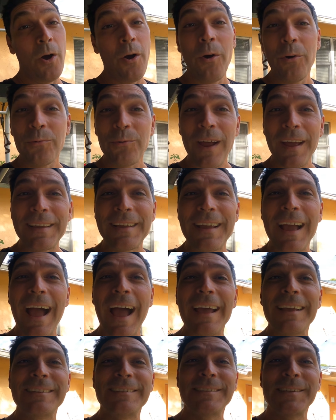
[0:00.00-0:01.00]
All right,
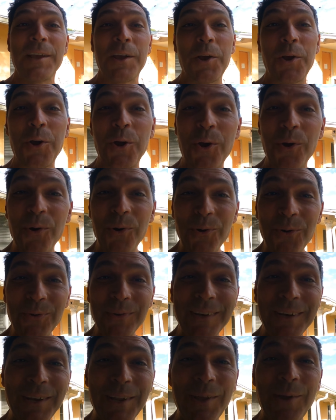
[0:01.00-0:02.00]
guys,
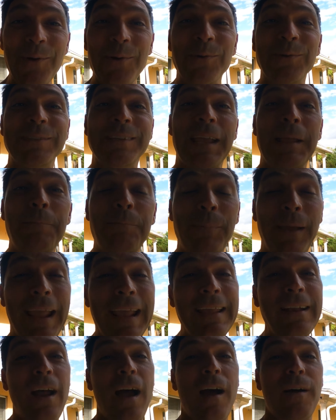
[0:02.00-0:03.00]
good news. It
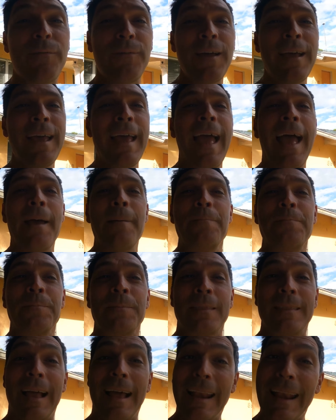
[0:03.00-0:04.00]
paid off.
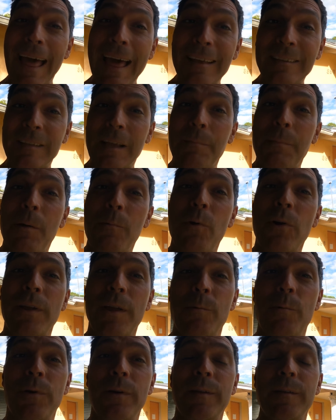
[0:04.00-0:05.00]
The last time I worked
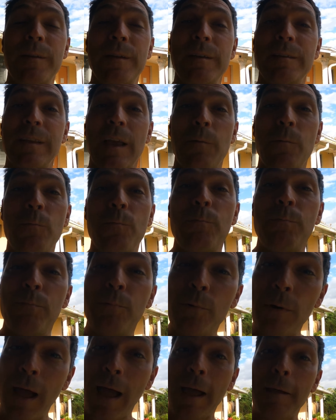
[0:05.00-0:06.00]
in one of these,
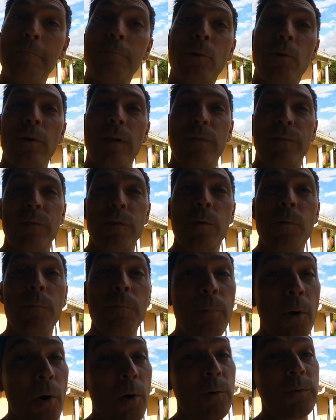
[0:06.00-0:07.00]
I broke a few
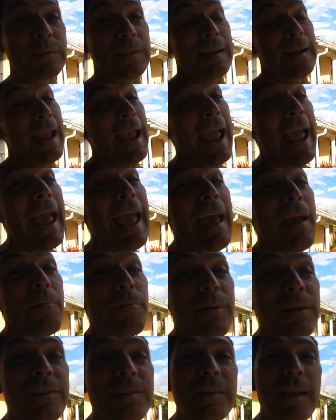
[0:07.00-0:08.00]
bolts, and
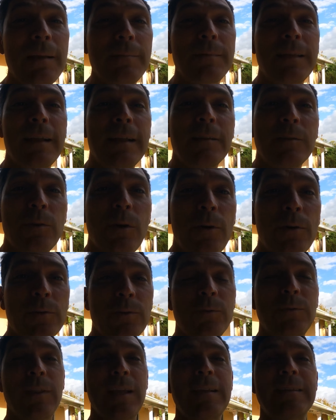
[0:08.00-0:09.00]
every shop that I talk
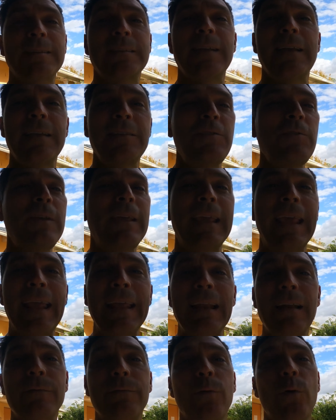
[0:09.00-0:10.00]
to, they say you
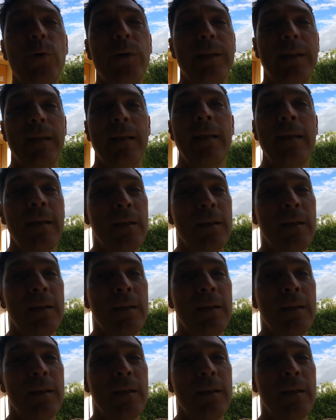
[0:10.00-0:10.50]
can't avoid it.